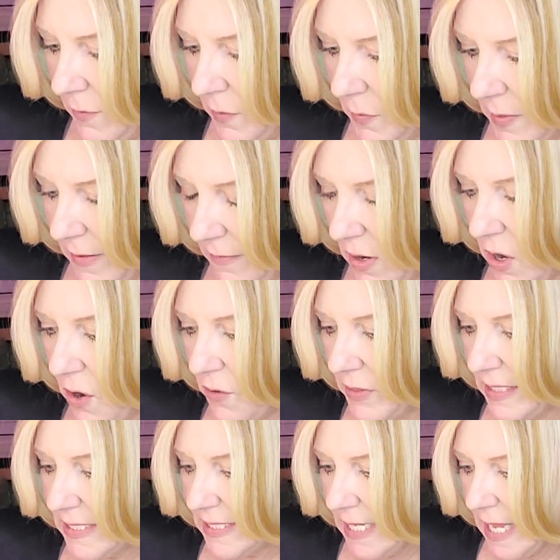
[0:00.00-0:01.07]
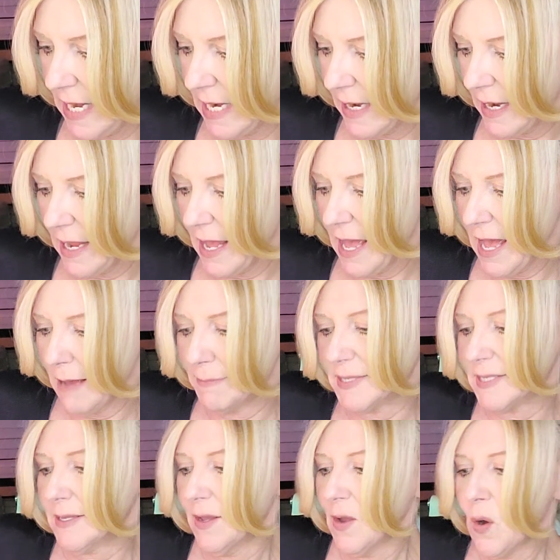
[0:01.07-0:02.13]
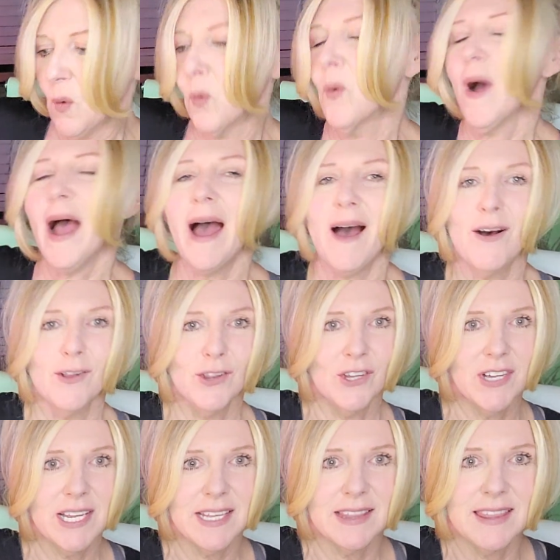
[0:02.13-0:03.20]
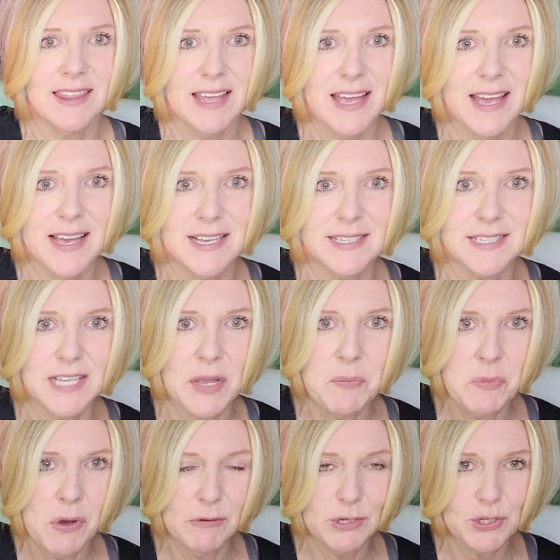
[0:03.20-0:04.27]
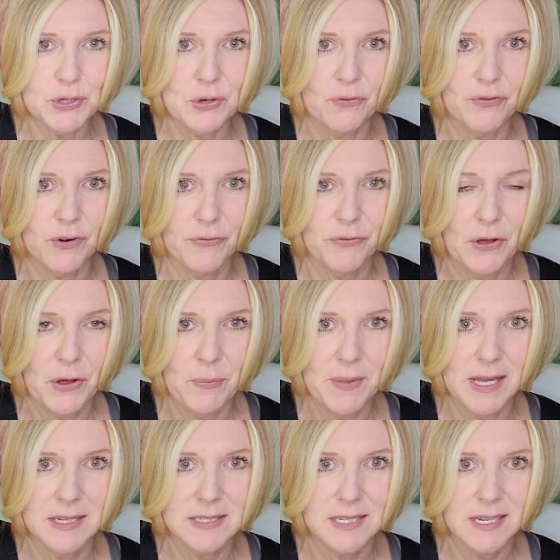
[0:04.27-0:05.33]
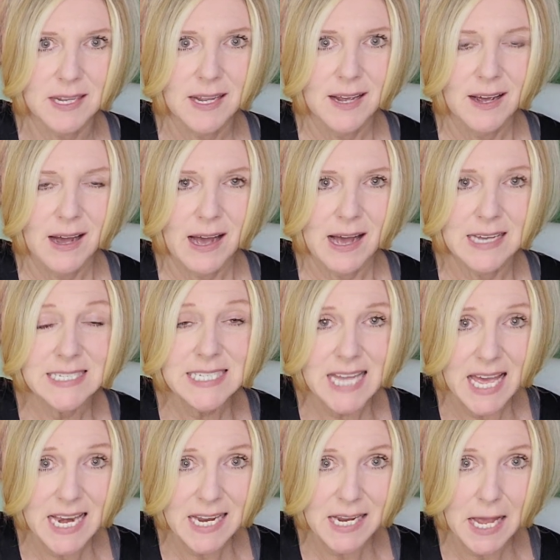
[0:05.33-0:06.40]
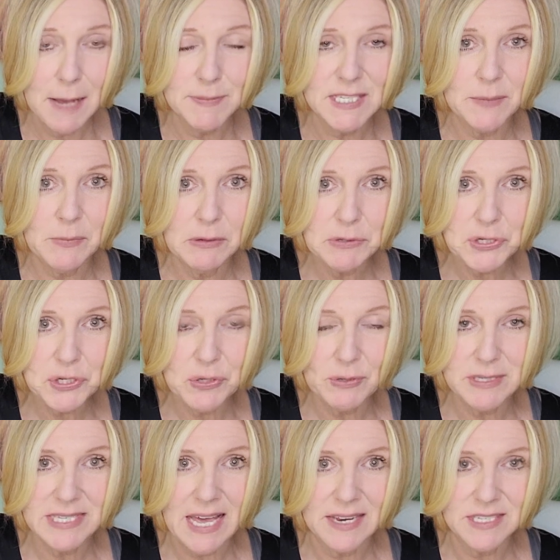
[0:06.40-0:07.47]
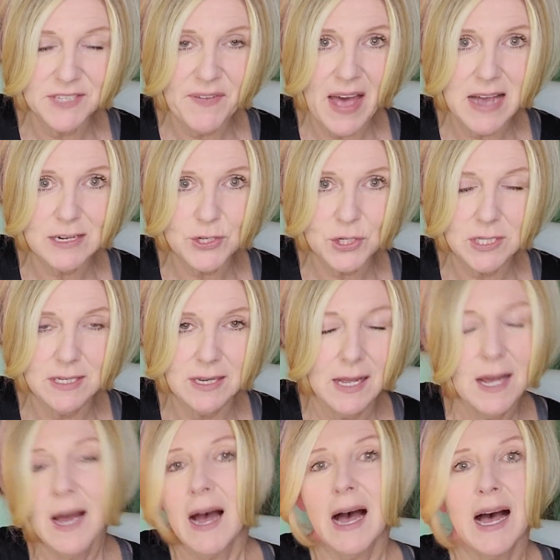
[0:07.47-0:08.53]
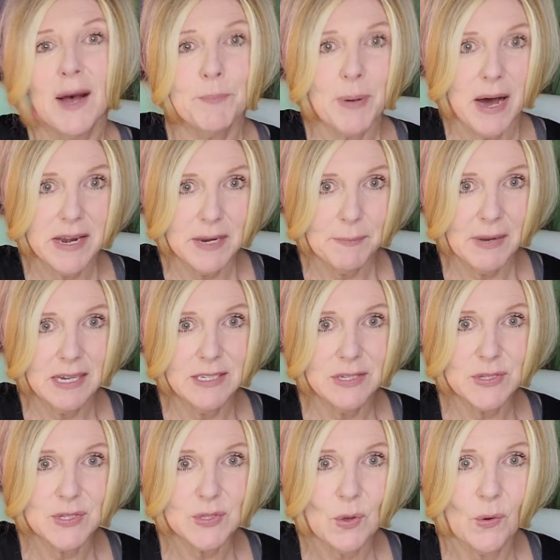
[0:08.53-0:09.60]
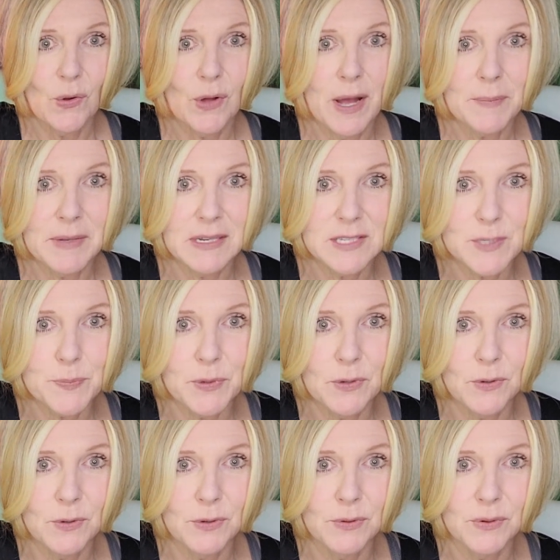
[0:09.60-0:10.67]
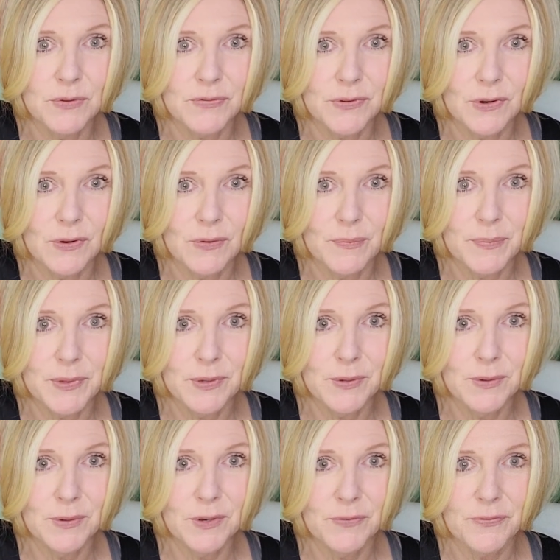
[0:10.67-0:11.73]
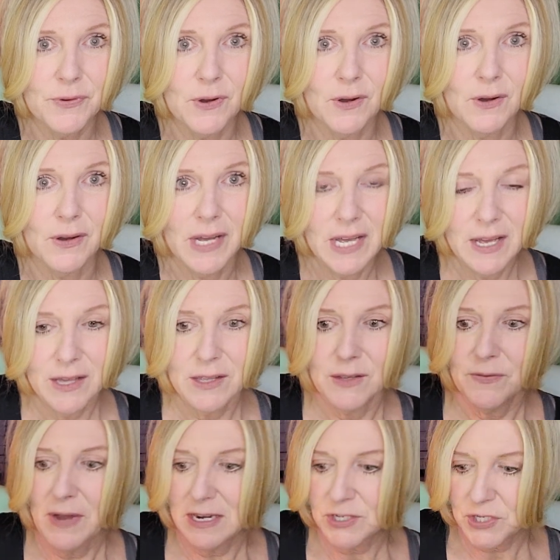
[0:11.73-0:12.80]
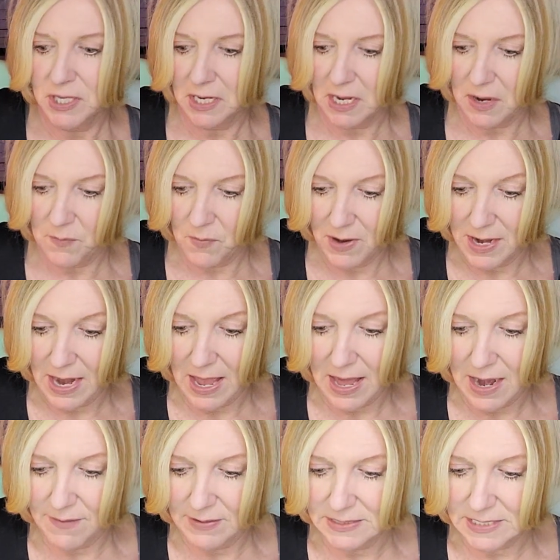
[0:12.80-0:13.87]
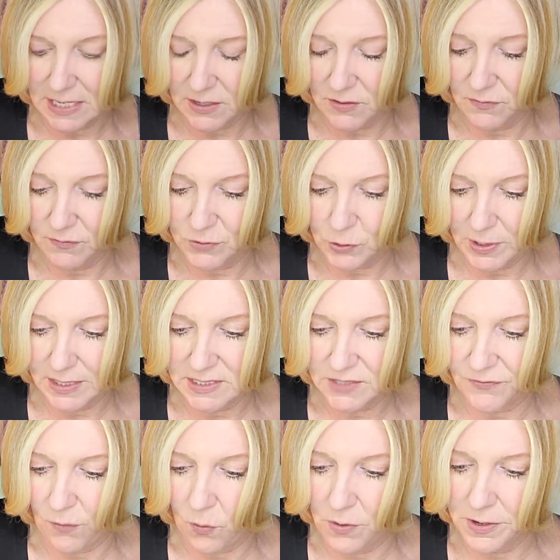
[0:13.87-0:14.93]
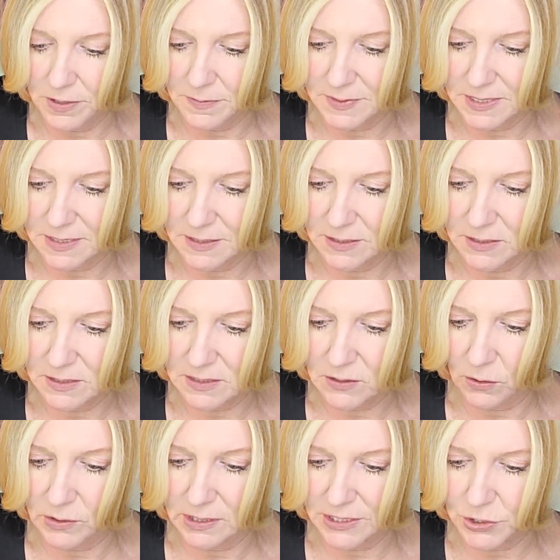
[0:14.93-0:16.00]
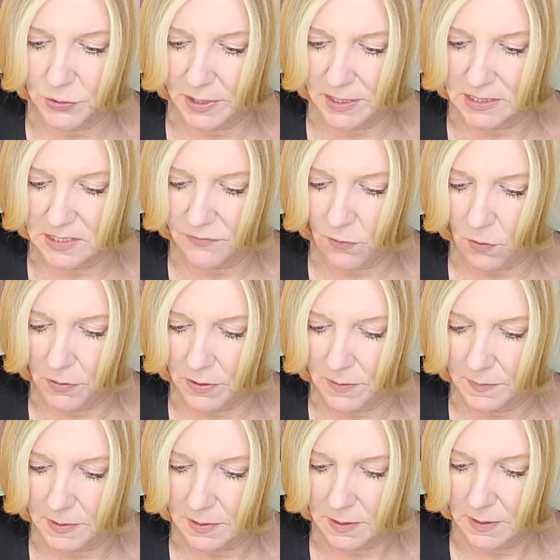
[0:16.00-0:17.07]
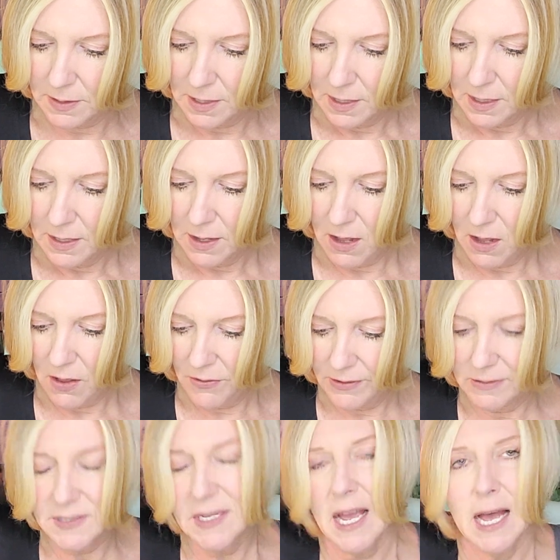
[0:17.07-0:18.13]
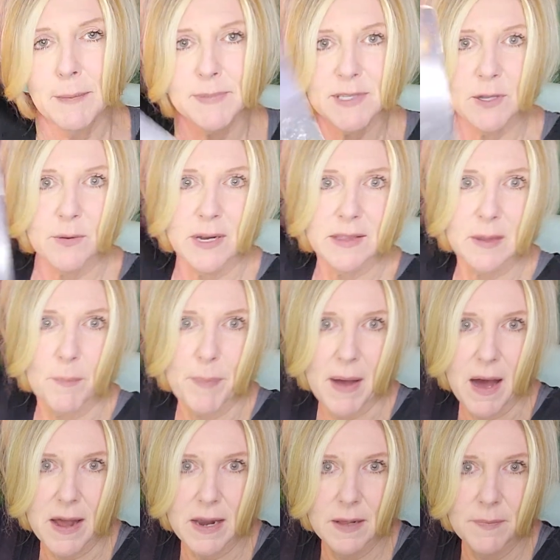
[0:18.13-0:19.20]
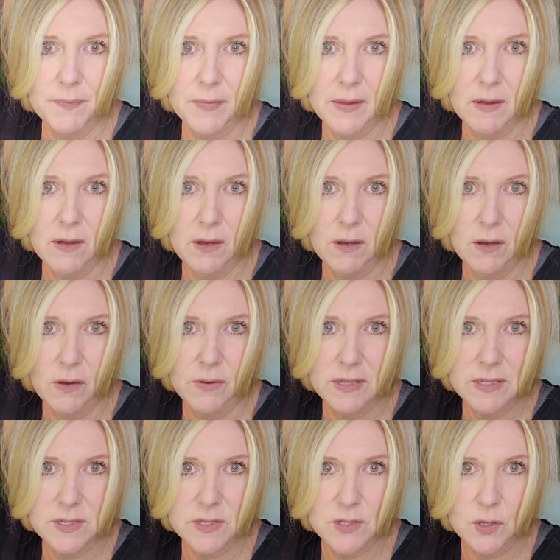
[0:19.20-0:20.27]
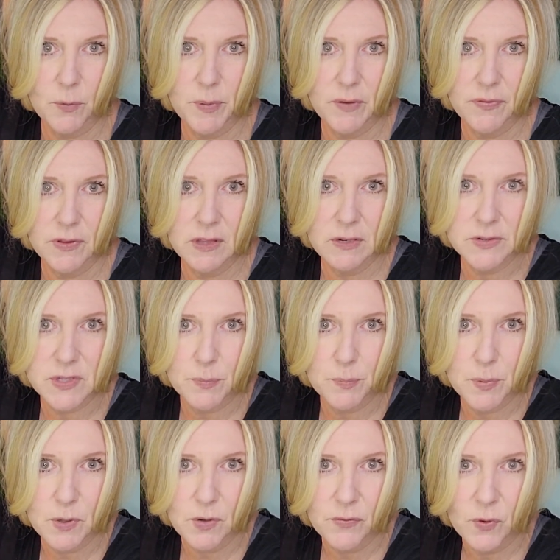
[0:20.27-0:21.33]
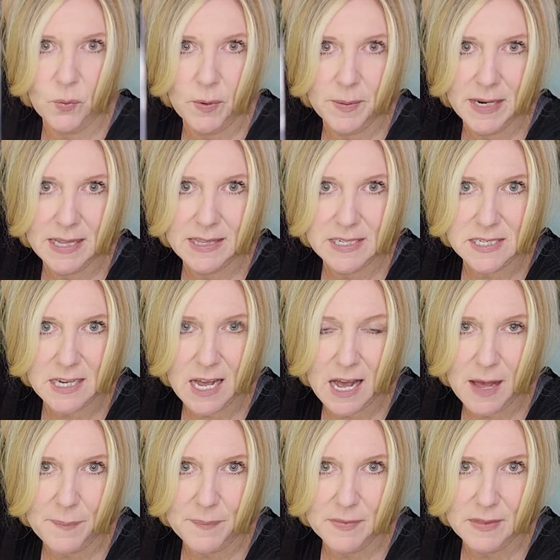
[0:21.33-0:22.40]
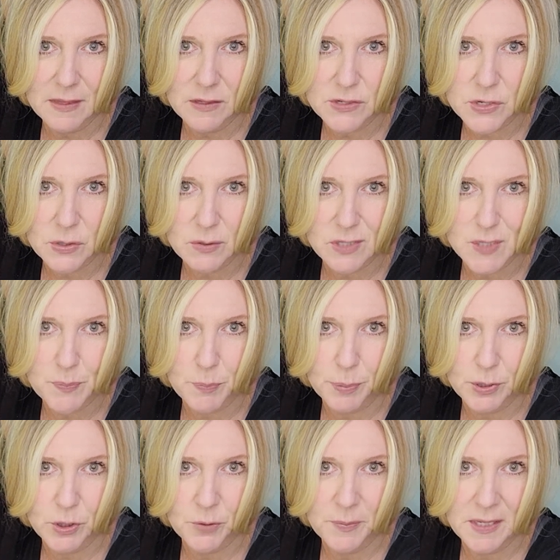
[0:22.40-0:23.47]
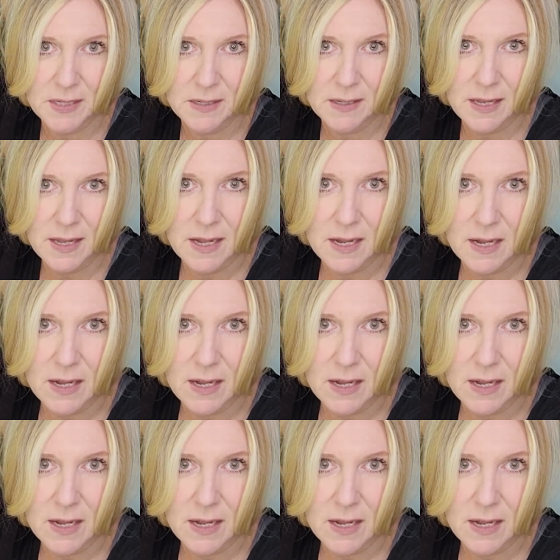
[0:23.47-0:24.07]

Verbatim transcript: What do we have? Oh, the Ten of Cups. Wow, look at this, emotional fulfillment. Uh, Ten of Cups, emotional satisfaction, uh, body, mind, and soul. I mean, it's beautiful, beautiful. You've actually come right out of it. It's like you've transformed, totally transformed. All those cups that are at the bottom. Oh, this is so beautiful. And there's a beautiful woman at the top. It's you, it's blooming,